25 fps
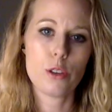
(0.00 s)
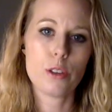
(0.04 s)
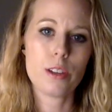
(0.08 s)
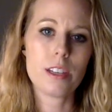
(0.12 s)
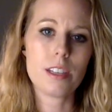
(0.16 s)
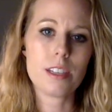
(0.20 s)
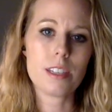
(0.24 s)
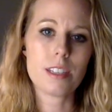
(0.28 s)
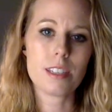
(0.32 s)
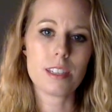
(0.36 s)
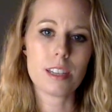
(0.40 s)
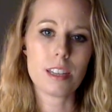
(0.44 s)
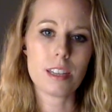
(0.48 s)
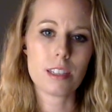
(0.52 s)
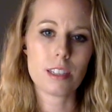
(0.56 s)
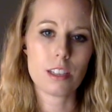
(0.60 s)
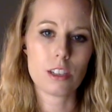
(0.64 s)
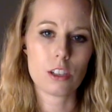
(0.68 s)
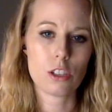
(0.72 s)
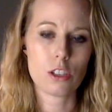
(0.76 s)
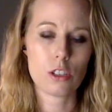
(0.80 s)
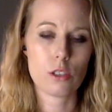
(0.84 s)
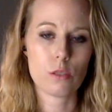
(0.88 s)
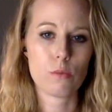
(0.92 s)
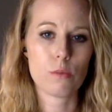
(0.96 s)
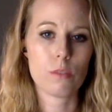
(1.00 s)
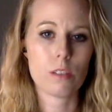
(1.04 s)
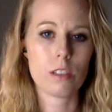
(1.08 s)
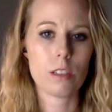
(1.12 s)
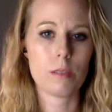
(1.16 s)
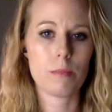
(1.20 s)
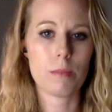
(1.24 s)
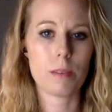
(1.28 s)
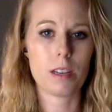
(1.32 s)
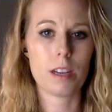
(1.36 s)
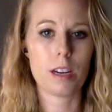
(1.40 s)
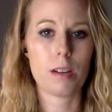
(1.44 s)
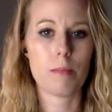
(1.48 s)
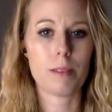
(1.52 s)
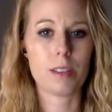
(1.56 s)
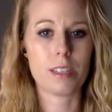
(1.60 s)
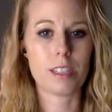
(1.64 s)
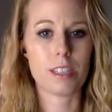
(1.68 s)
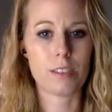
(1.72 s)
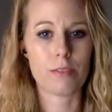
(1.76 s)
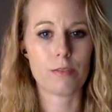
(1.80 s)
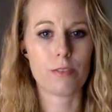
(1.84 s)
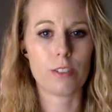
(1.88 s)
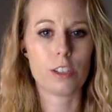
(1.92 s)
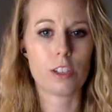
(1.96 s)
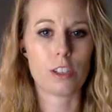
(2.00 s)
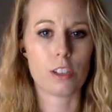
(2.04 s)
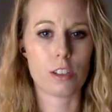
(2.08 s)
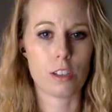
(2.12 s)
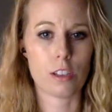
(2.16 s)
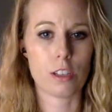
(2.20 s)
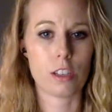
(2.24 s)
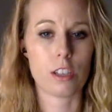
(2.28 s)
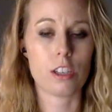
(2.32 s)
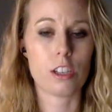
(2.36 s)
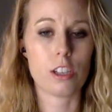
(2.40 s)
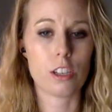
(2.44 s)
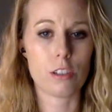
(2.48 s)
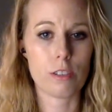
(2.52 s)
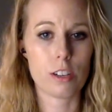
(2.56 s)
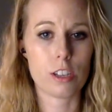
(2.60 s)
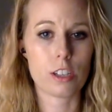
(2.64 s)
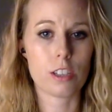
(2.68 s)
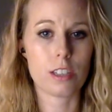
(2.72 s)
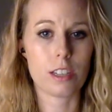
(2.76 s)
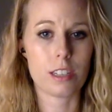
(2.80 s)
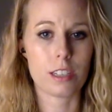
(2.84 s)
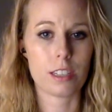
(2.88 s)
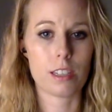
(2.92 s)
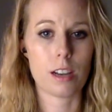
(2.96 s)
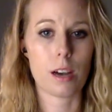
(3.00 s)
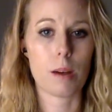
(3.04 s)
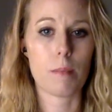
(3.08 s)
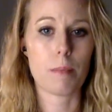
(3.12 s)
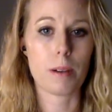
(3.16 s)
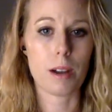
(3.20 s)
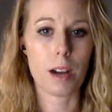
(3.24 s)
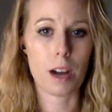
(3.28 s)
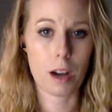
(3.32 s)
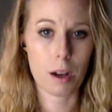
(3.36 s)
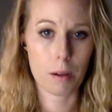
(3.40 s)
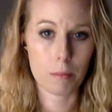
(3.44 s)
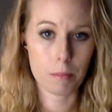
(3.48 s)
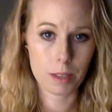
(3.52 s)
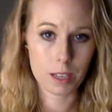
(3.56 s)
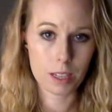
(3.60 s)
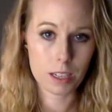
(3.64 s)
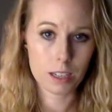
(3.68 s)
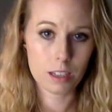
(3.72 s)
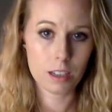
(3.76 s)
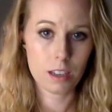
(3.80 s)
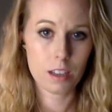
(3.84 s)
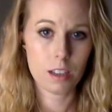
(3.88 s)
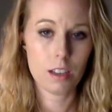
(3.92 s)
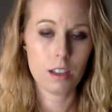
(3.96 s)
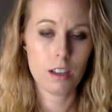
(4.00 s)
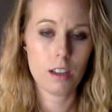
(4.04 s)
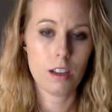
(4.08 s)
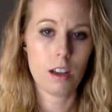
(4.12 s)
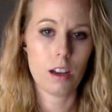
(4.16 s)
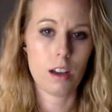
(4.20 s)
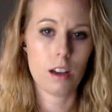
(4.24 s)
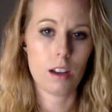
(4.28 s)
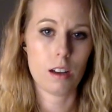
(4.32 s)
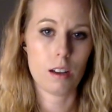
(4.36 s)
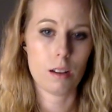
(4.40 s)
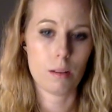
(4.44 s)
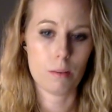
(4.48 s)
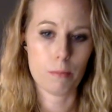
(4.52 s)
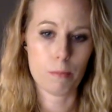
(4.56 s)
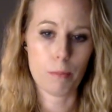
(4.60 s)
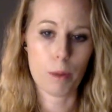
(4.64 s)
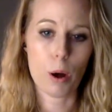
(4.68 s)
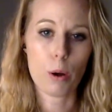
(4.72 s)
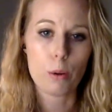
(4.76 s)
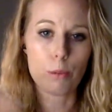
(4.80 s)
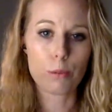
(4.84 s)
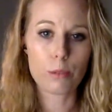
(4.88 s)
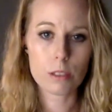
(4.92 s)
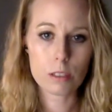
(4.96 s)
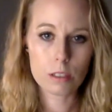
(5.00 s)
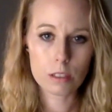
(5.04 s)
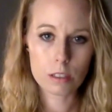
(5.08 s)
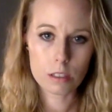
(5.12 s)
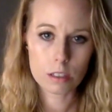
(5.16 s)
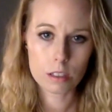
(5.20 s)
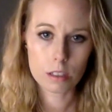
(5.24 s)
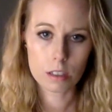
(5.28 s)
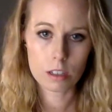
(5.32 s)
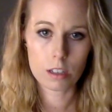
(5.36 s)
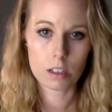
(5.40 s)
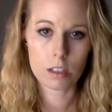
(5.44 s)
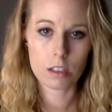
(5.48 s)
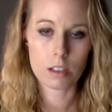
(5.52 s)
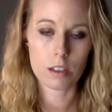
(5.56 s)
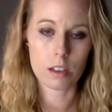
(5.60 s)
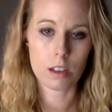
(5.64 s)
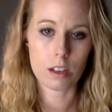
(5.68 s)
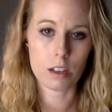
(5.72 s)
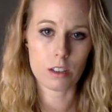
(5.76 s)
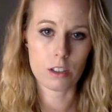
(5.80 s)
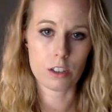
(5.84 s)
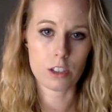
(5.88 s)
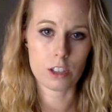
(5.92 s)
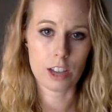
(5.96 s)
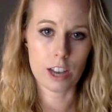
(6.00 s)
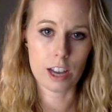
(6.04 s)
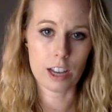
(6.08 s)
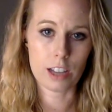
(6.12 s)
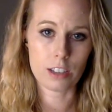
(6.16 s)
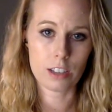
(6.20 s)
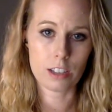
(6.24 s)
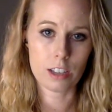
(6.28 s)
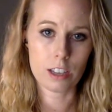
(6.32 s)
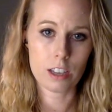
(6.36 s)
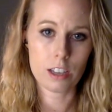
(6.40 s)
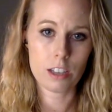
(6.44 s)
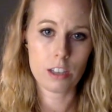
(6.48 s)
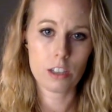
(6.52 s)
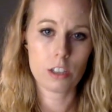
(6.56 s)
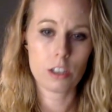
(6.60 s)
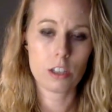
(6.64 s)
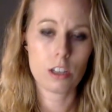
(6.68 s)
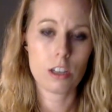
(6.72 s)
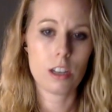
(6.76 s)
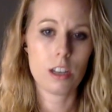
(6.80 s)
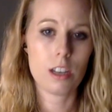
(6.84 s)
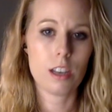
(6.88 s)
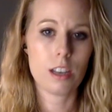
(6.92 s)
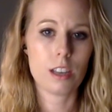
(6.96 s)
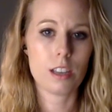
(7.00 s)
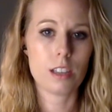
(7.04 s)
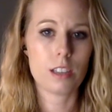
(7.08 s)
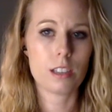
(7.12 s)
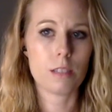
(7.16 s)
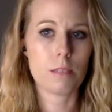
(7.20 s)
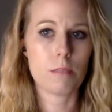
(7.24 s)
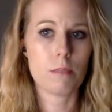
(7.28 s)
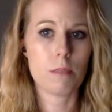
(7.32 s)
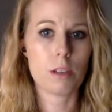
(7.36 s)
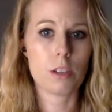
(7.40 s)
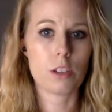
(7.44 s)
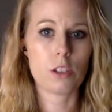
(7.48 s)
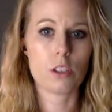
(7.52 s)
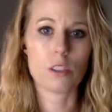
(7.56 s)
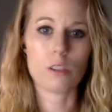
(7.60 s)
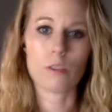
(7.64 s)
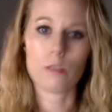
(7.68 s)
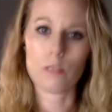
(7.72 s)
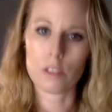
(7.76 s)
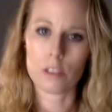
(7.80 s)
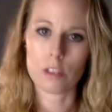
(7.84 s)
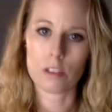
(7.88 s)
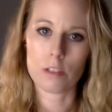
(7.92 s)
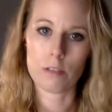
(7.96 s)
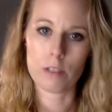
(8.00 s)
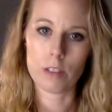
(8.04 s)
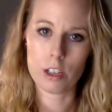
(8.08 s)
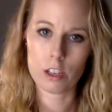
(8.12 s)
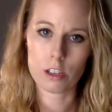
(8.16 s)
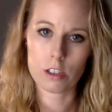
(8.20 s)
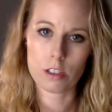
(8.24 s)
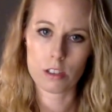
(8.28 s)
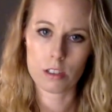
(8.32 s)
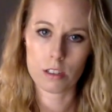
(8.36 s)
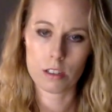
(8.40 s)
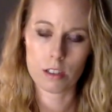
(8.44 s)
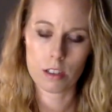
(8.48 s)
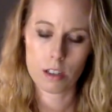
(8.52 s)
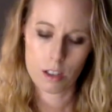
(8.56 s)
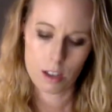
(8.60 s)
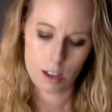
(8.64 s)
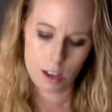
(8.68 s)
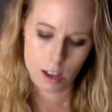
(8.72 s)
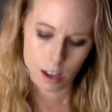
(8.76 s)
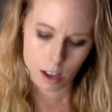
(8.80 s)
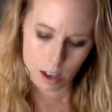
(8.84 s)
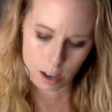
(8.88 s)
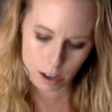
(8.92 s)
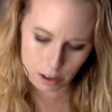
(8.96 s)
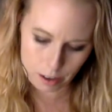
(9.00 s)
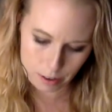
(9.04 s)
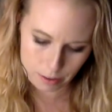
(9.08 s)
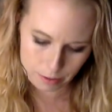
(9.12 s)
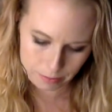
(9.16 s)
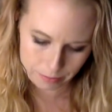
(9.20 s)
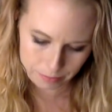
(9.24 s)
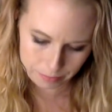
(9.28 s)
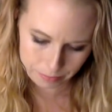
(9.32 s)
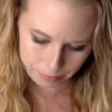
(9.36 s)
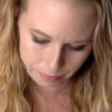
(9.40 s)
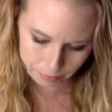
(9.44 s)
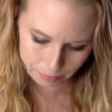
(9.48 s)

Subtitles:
get a sense that she's really become a different the generation that's upcoming post the Jazz Age is a much different generation. And